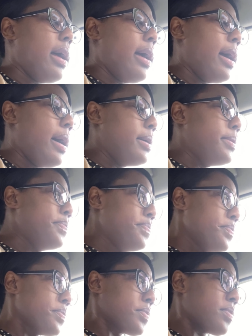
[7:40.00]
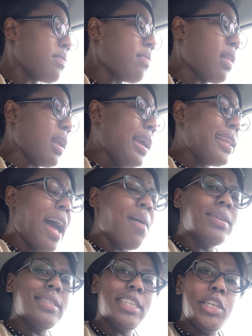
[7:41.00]
um, and i
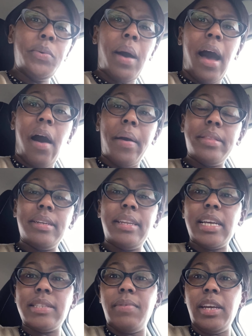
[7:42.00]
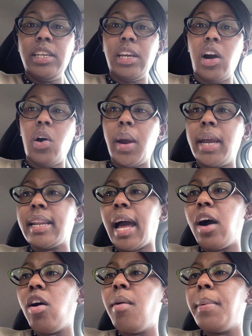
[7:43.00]
will see you all in the next video and
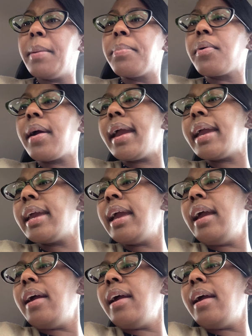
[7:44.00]
i hope and pray